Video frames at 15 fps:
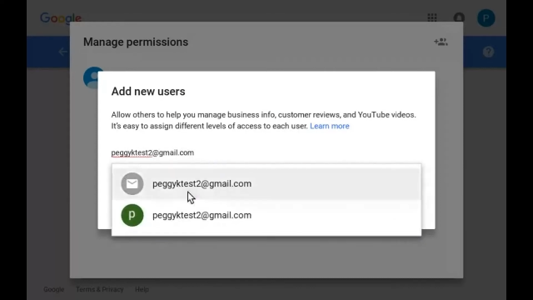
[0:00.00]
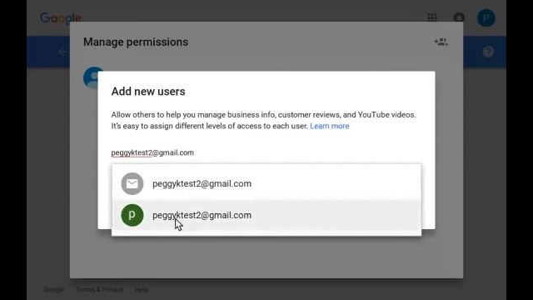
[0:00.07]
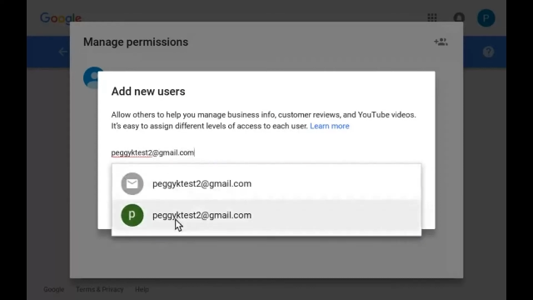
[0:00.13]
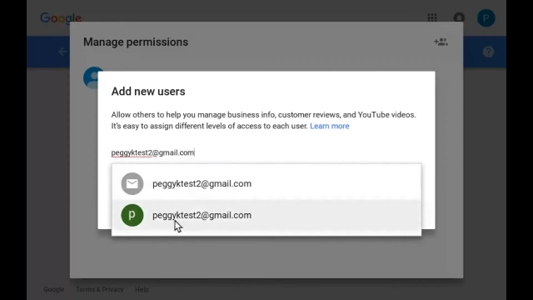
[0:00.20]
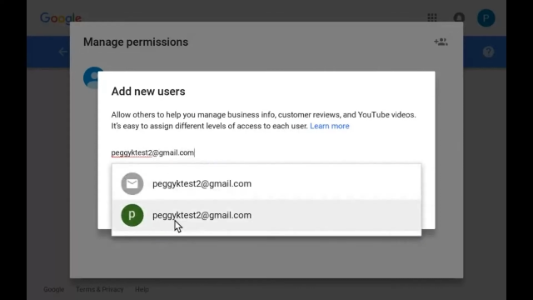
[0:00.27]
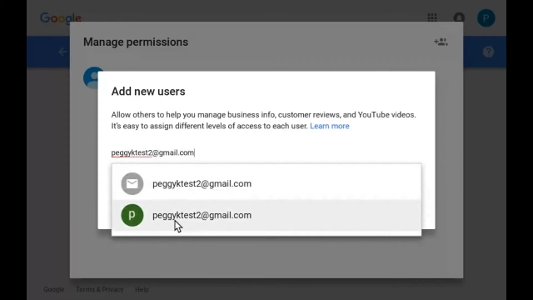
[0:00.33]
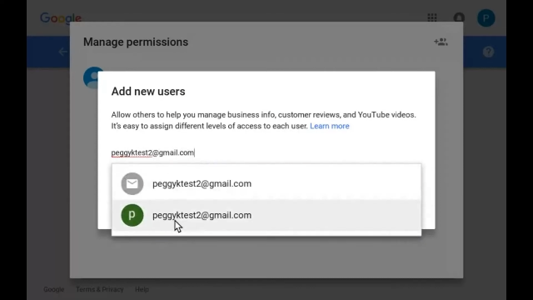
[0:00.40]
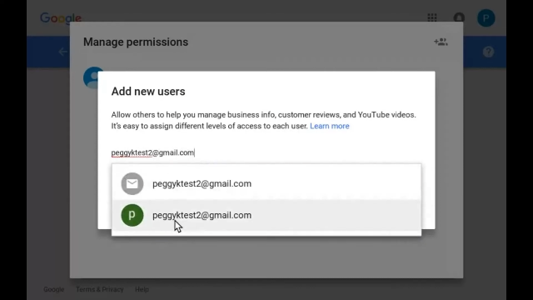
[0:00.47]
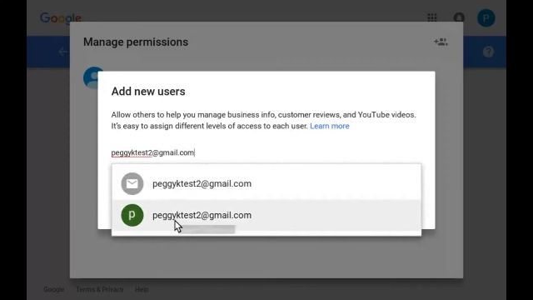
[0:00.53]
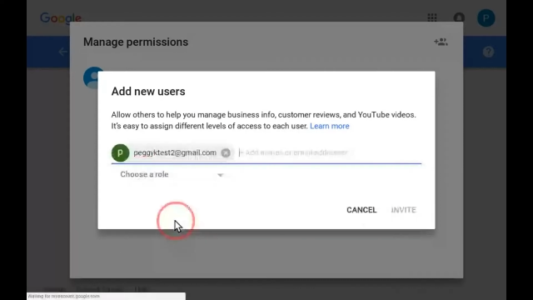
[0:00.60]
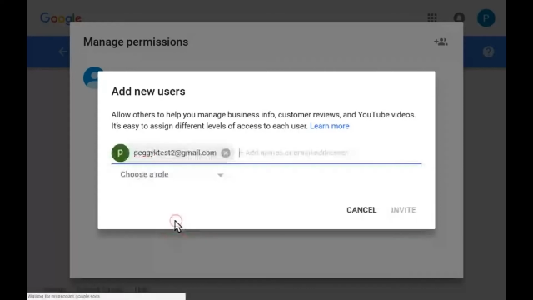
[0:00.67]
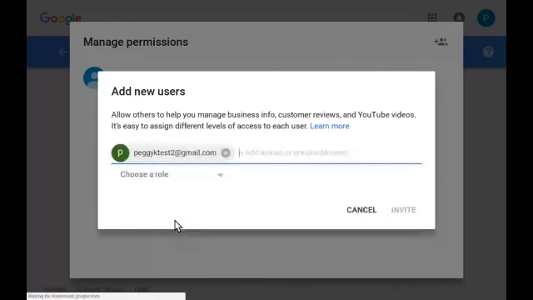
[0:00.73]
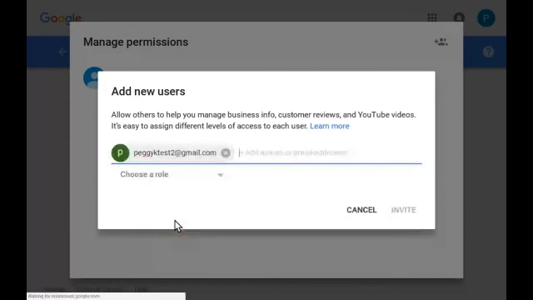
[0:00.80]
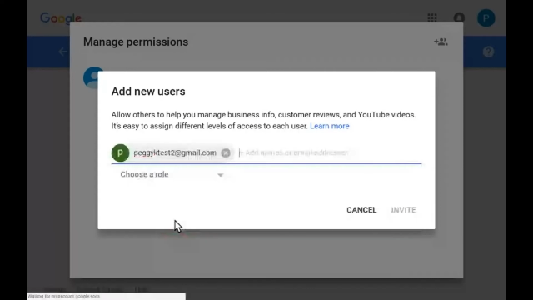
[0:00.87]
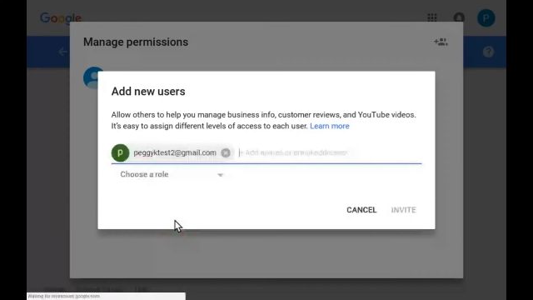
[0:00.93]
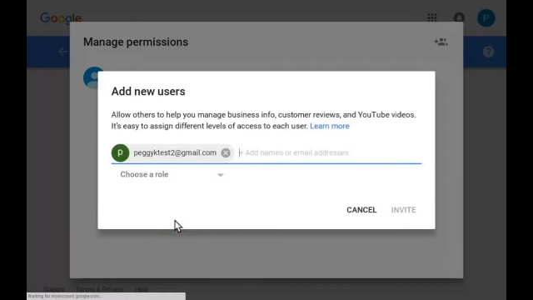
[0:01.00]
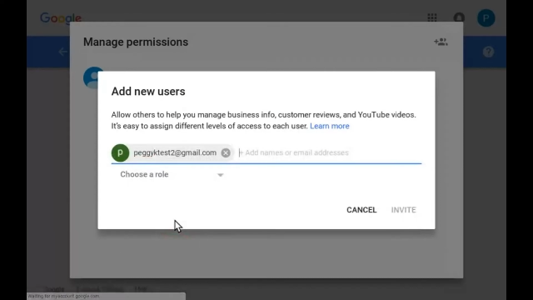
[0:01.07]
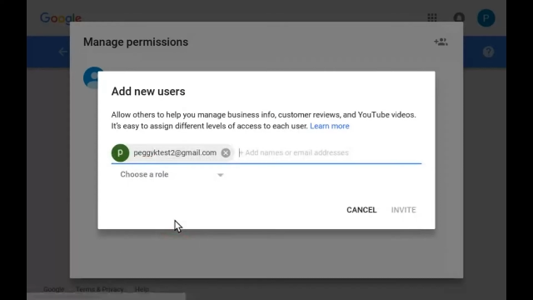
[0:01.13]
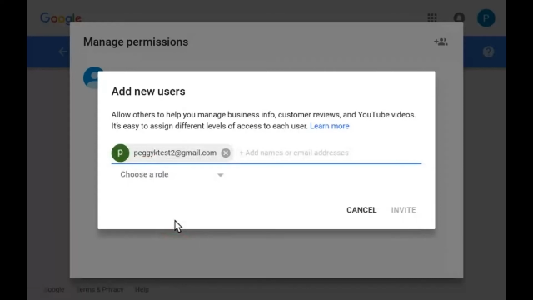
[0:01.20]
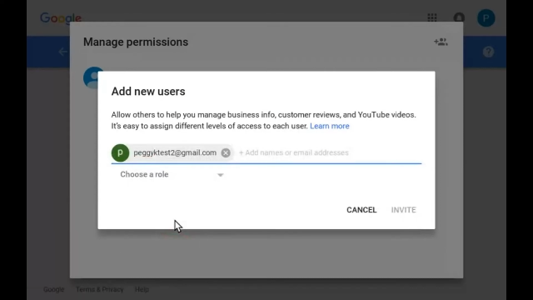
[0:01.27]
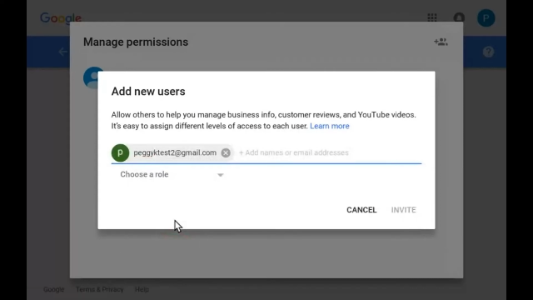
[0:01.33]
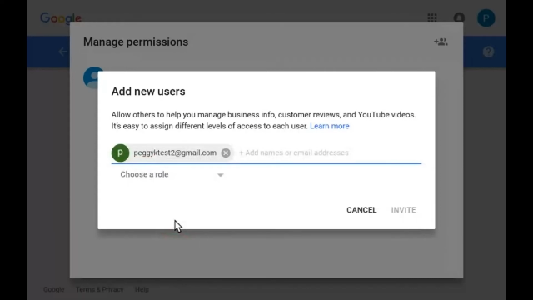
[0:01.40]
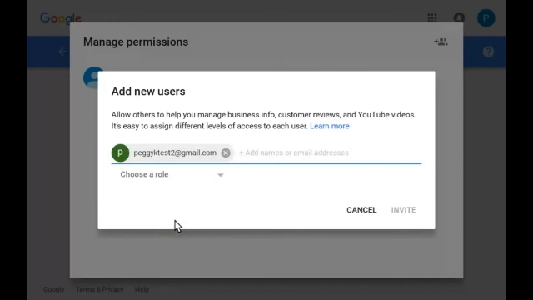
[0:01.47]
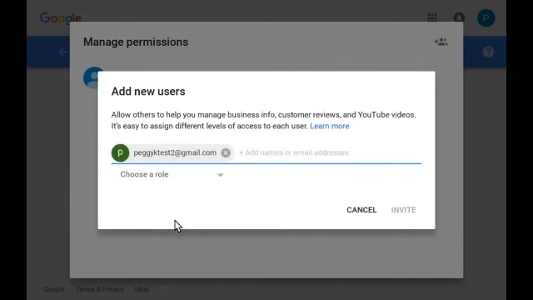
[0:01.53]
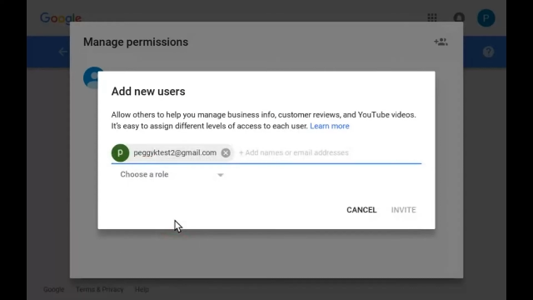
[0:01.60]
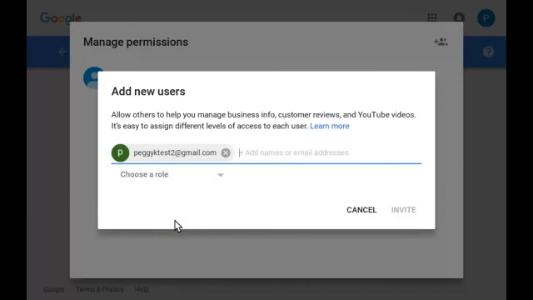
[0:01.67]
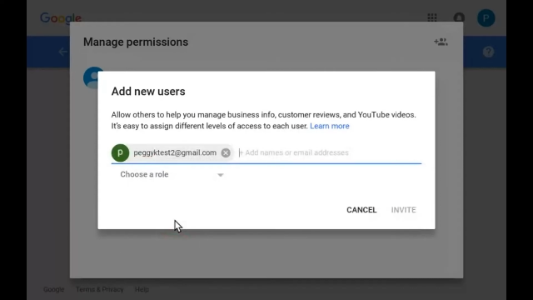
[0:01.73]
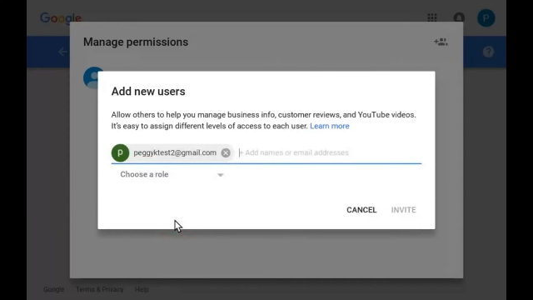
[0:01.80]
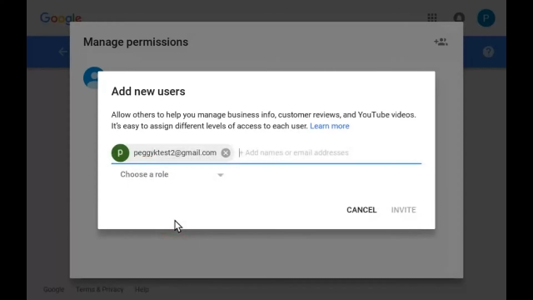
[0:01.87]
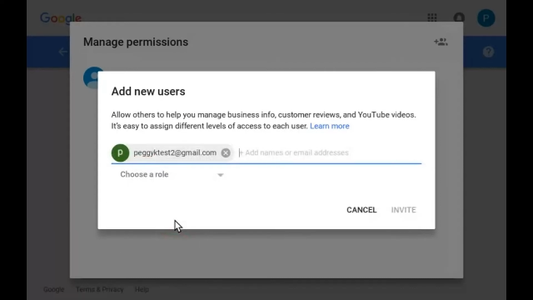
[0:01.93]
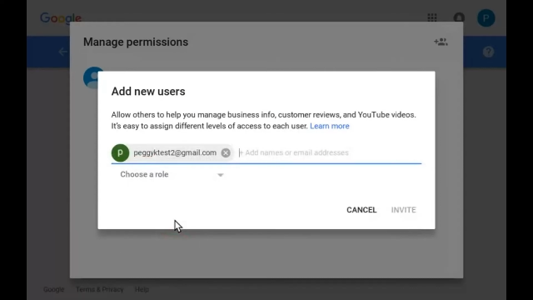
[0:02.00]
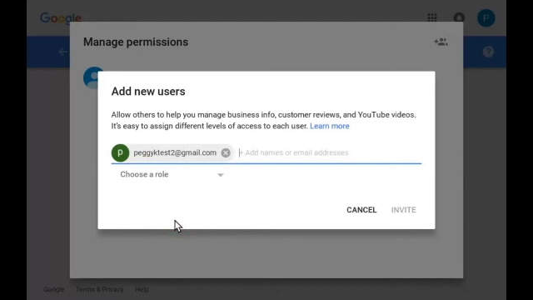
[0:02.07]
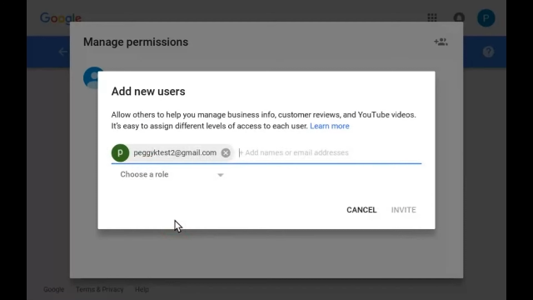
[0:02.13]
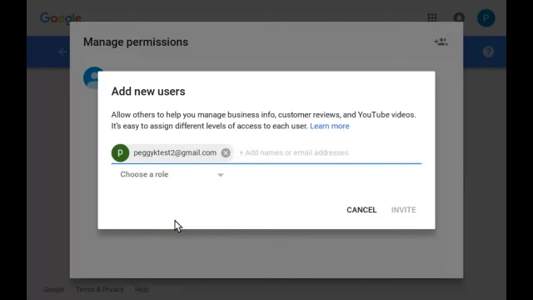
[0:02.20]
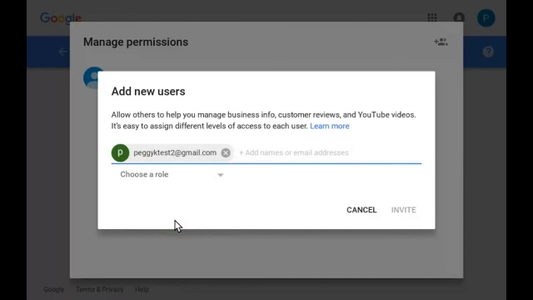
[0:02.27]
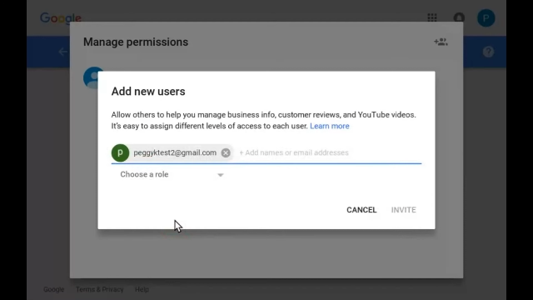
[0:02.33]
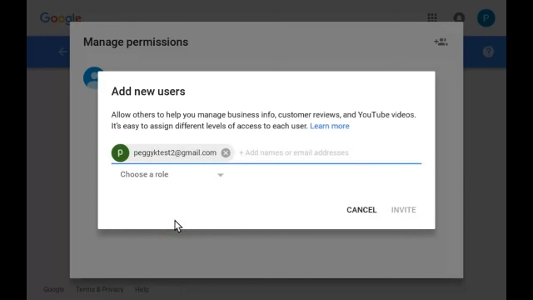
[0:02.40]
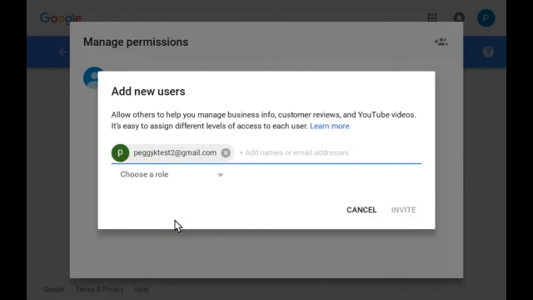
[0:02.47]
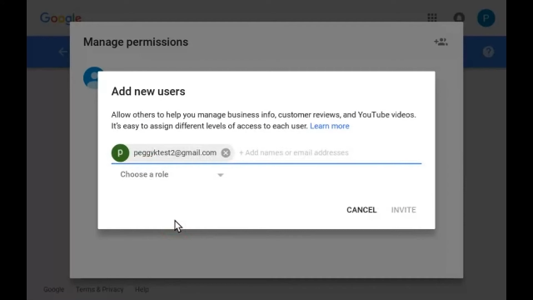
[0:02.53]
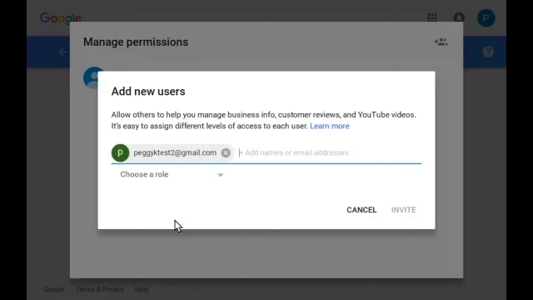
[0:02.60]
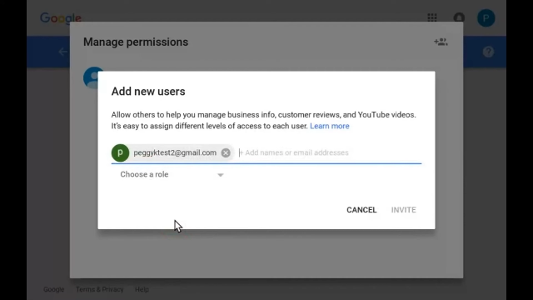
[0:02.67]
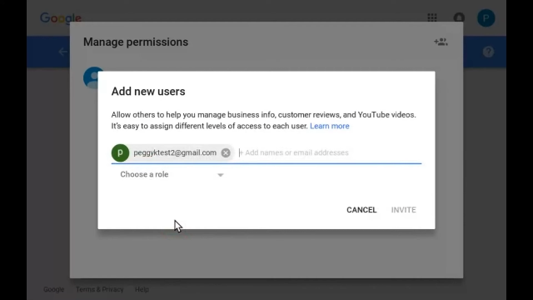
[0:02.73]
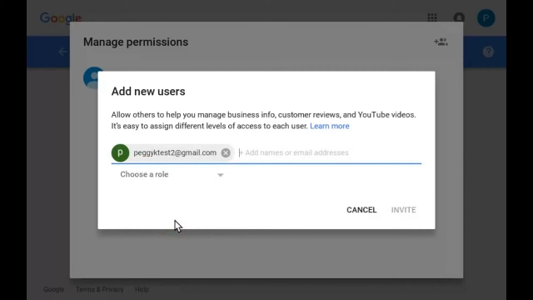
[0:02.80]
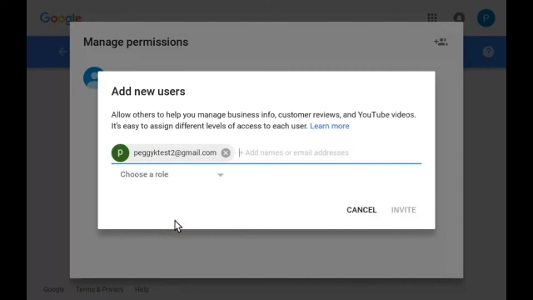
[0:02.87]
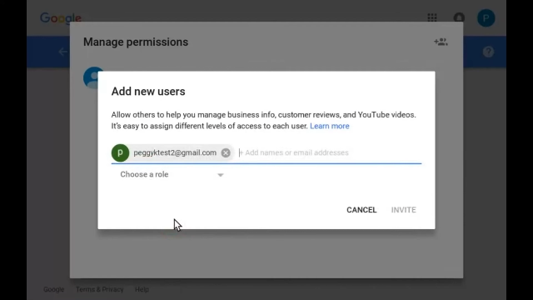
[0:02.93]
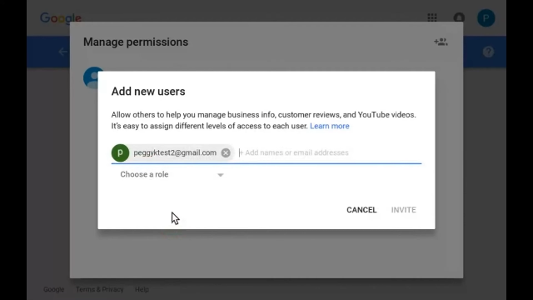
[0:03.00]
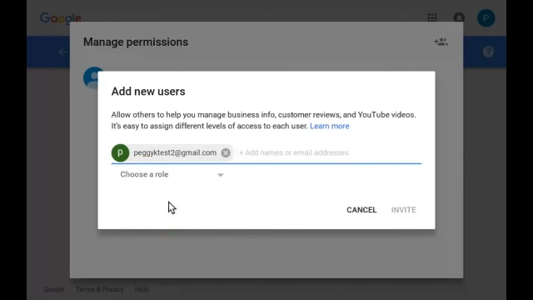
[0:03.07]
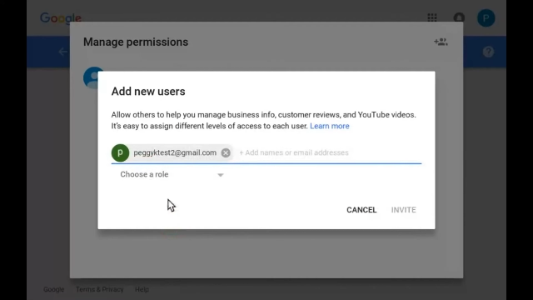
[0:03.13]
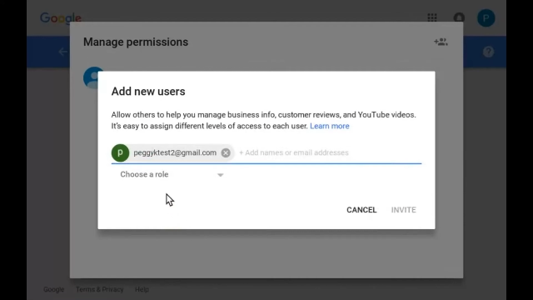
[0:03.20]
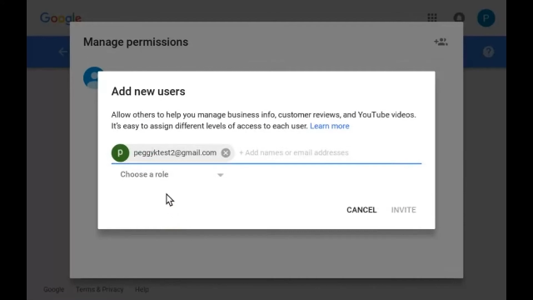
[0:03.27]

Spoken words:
(no speaker visible)